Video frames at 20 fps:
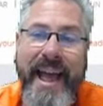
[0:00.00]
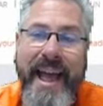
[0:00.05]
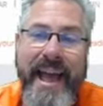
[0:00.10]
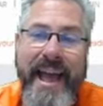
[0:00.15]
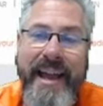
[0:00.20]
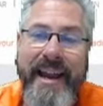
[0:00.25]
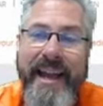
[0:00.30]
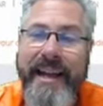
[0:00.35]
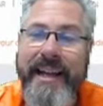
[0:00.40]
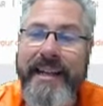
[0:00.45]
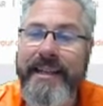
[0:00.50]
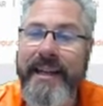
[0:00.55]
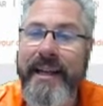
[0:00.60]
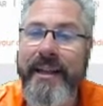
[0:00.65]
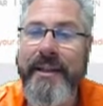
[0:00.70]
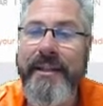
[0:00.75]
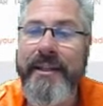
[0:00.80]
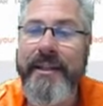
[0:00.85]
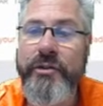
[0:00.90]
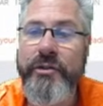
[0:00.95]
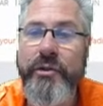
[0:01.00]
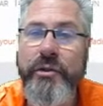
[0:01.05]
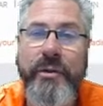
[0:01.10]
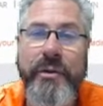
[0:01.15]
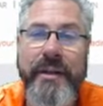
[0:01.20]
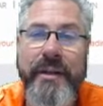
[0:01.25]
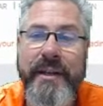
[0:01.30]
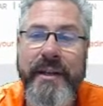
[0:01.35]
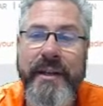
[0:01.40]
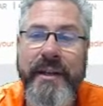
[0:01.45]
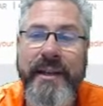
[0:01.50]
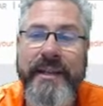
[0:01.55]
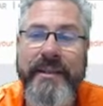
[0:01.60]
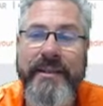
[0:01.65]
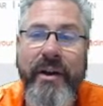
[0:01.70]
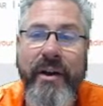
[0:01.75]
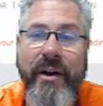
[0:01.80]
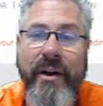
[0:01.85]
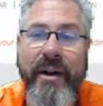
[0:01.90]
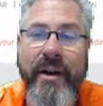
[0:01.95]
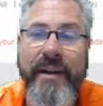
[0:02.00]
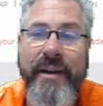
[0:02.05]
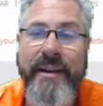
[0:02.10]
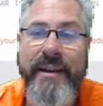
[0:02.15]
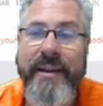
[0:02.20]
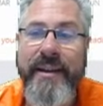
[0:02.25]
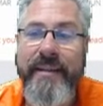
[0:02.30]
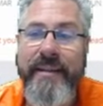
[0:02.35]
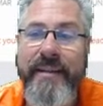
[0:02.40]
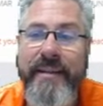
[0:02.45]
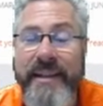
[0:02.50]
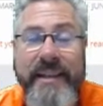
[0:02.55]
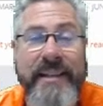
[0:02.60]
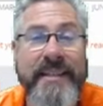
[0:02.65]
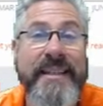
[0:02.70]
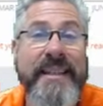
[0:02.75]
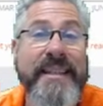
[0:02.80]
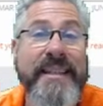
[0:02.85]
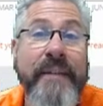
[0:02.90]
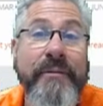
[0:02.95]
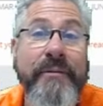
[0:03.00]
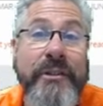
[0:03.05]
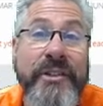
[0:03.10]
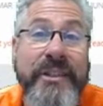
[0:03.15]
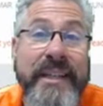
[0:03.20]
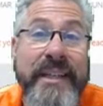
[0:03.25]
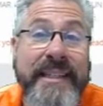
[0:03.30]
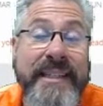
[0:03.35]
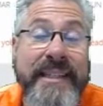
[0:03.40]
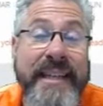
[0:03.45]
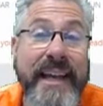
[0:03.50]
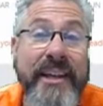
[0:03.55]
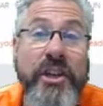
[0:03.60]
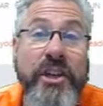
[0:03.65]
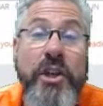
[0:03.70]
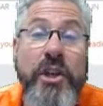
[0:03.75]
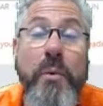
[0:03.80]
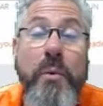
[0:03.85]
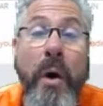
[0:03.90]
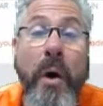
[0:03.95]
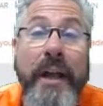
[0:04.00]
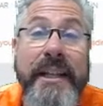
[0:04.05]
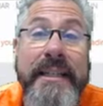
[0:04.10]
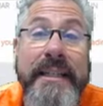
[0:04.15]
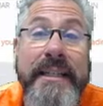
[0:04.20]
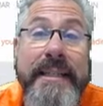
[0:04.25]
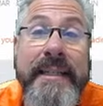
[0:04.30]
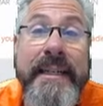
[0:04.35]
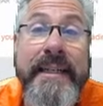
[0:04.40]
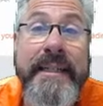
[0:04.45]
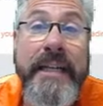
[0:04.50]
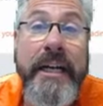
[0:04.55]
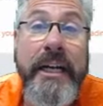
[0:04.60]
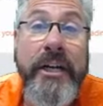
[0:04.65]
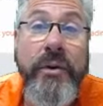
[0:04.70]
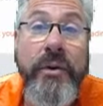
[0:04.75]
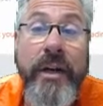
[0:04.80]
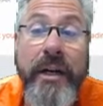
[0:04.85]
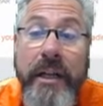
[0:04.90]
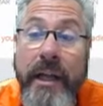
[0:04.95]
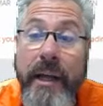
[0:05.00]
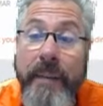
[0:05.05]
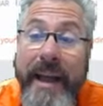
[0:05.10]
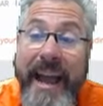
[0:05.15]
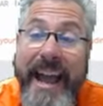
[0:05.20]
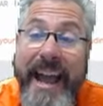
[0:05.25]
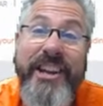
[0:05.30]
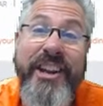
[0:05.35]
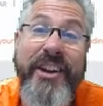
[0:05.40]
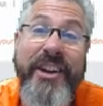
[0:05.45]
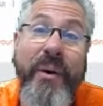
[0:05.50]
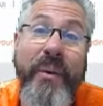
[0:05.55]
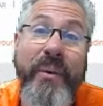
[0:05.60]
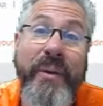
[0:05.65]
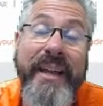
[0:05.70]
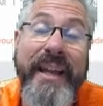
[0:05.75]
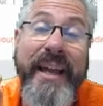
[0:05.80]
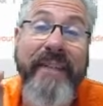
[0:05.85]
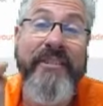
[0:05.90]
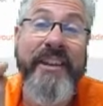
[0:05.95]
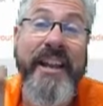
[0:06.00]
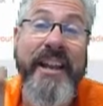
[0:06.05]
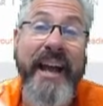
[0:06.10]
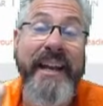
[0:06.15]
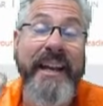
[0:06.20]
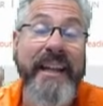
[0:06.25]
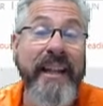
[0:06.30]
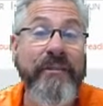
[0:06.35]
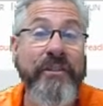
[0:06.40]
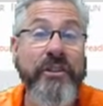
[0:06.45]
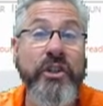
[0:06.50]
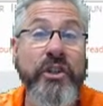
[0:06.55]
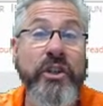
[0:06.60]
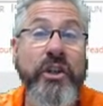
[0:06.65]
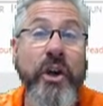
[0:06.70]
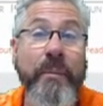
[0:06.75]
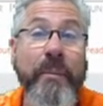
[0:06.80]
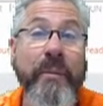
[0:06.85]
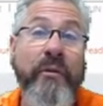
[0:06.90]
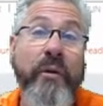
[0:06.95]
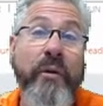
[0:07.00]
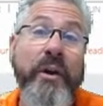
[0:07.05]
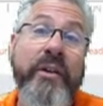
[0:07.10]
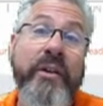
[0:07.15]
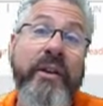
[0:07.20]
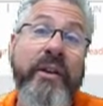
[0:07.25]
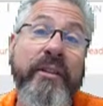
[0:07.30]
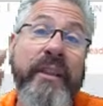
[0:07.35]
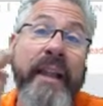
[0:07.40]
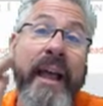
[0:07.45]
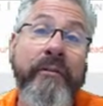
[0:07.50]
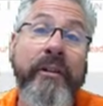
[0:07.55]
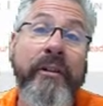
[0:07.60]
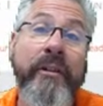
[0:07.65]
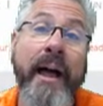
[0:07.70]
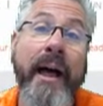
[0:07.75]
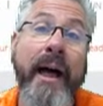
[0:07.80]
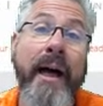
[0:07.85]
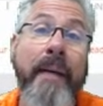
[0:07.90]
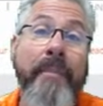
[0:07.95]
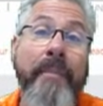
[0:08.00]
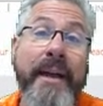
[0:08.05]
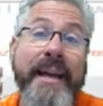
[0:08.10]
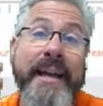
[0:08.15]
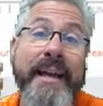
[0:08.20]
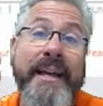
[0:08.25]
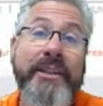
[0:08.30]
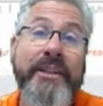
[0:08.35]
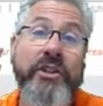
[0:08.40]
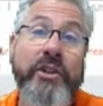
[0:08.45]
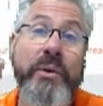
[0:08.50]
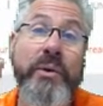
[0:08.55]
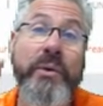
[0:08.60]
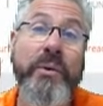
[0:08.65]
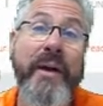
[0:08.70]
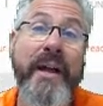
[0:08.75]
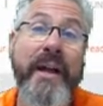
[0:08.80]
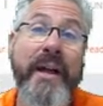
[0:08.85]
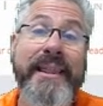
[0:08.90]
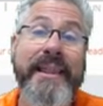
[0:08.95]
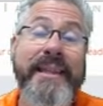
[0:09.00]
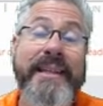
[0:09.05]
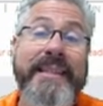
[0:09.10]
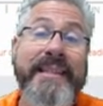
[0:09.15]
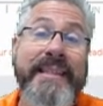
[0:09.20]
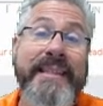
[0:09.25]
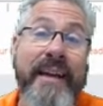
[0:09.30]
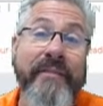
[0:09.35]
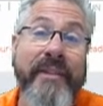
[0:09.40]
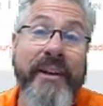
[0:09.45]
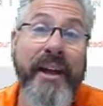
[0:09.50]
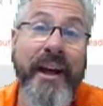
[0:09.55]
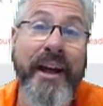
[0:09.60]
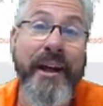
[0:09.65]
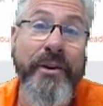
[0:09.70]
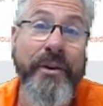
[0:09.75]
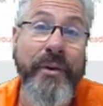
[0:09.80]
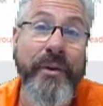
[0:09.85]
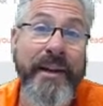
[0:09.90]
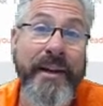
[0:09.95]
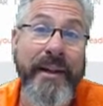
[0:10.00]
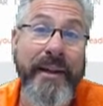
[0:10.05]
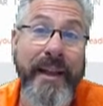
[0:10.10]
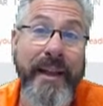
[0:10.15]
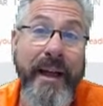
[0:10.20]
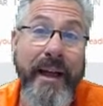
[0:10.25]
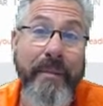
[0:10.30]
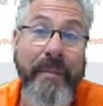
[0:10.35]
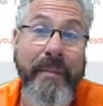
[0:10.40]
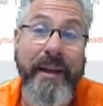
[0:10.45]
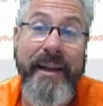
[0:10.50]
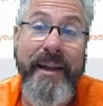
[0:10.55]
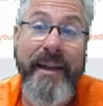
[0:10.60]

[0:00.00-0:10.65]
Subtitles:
And I can tell that this student it's at level 610. You are on the 600 club, and you only have 90 levels to go before you level up to the 700 club.